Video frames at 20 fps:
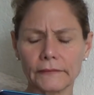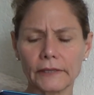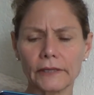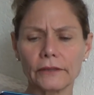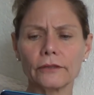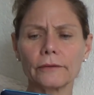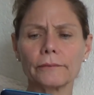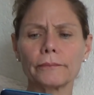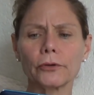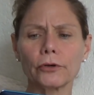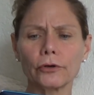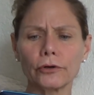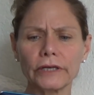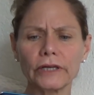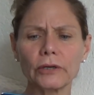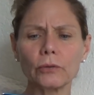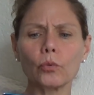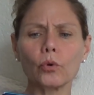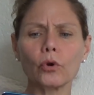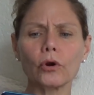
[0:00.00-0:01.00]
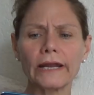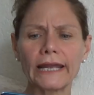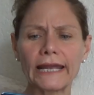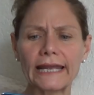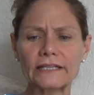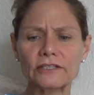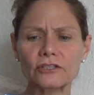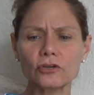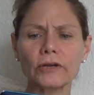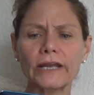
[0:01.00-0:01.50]
The burn in
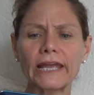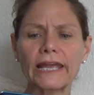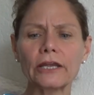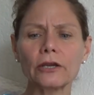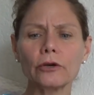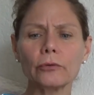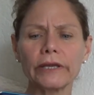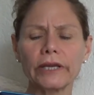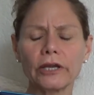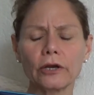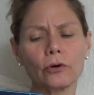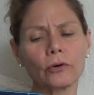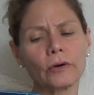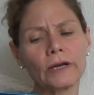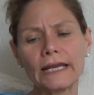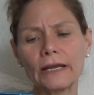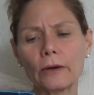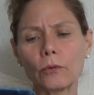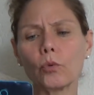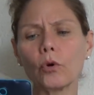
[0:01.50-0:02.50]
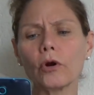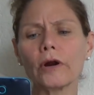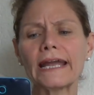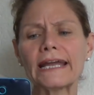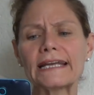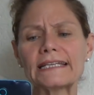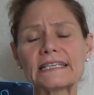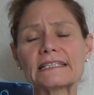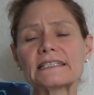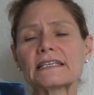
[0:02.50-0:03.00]
warheads. Okay, here we go.
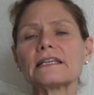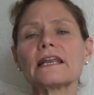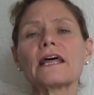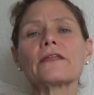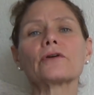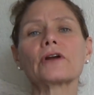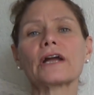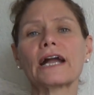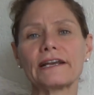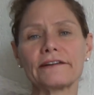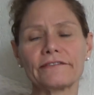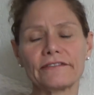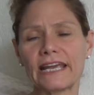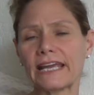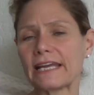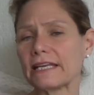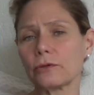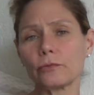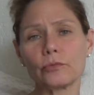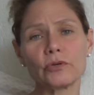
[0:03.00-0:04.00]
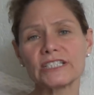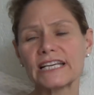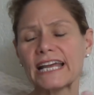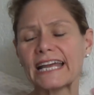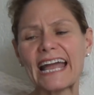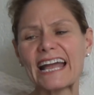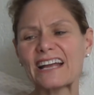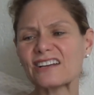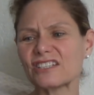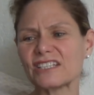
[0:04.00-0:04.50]
Warheads is another kind of candy, which
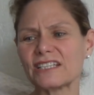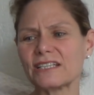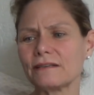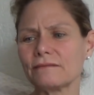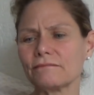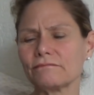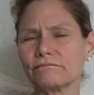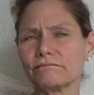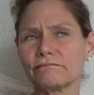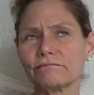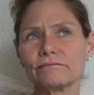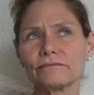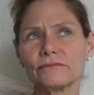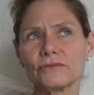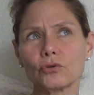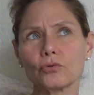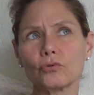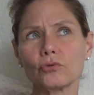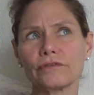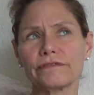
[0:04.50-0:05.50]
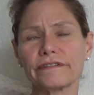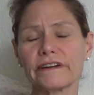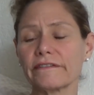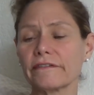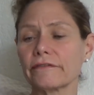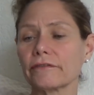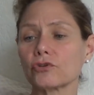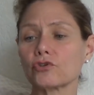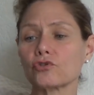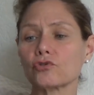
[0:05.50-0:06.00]
I actually... don't know if I've
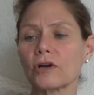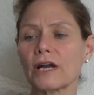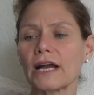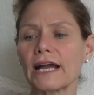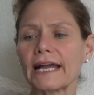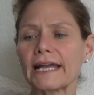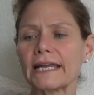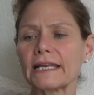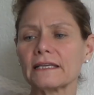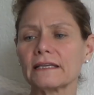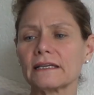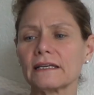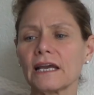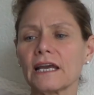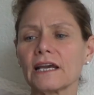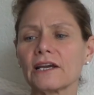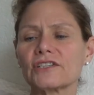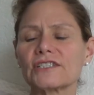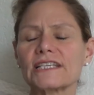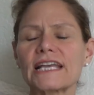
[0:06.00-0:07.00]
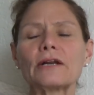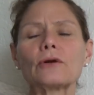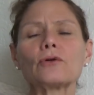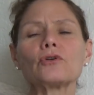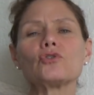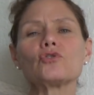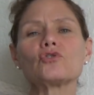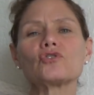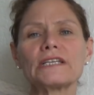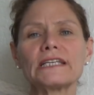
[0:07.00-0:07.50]
ever tried, because I
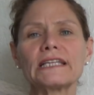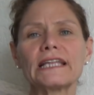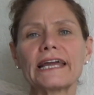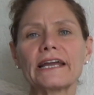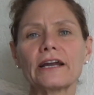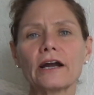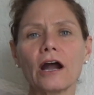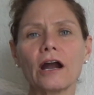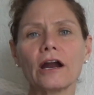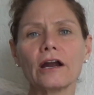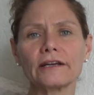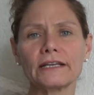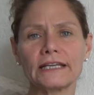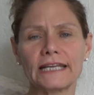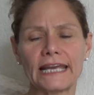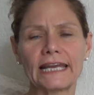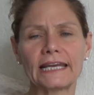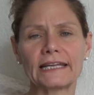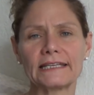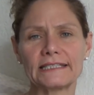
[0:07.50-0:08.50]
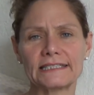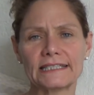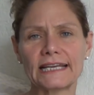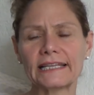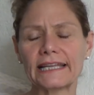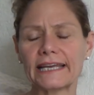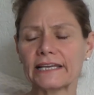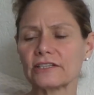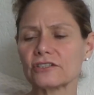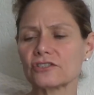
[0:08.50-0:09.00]
don't usually like hard candies. I
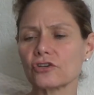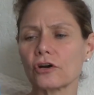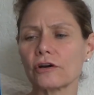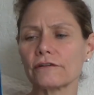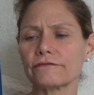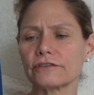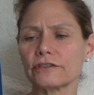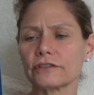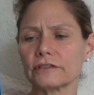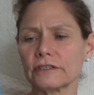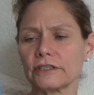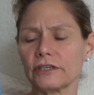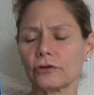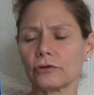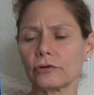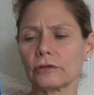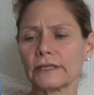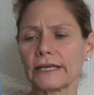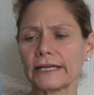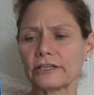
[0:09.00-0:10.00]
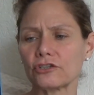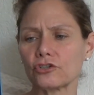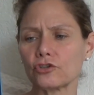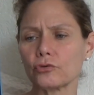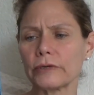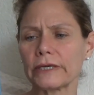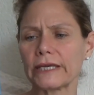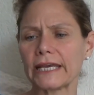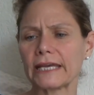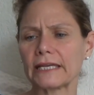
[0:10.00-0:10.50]
like soft, you know, like
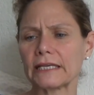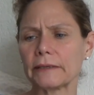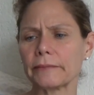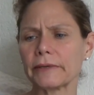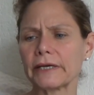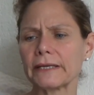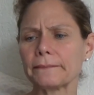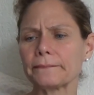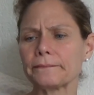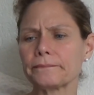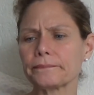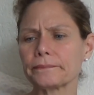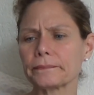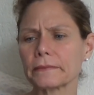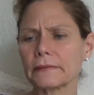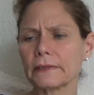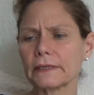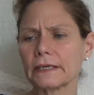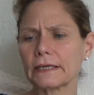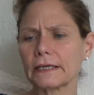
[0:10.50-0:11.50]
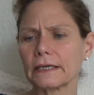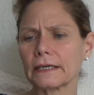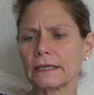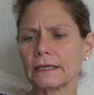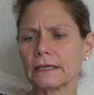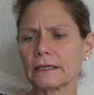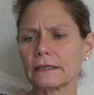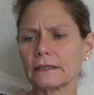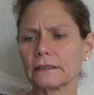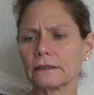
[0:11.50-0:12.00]
chewy candy. But
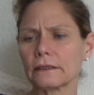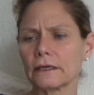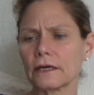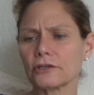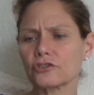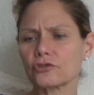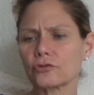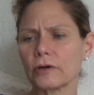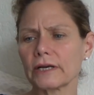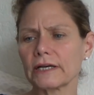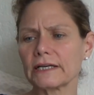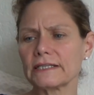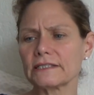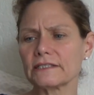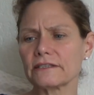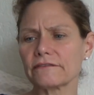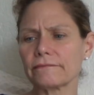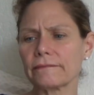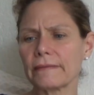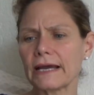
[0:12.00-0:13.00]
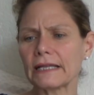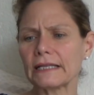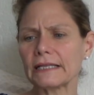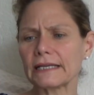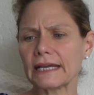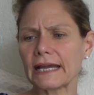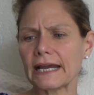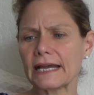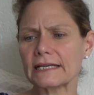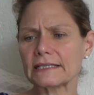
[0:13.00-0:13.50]
large quantities of
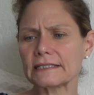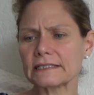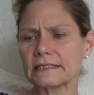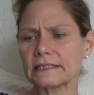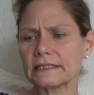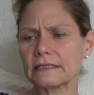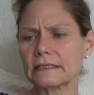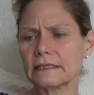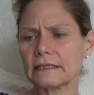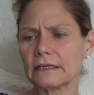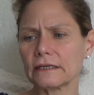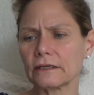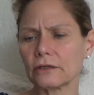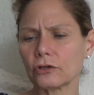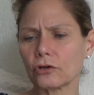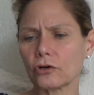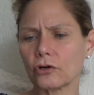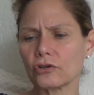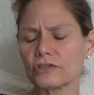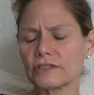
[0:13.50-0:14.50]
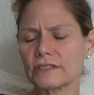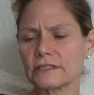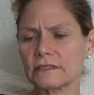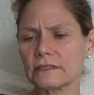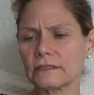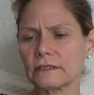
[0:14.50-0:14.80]
malic acid cause...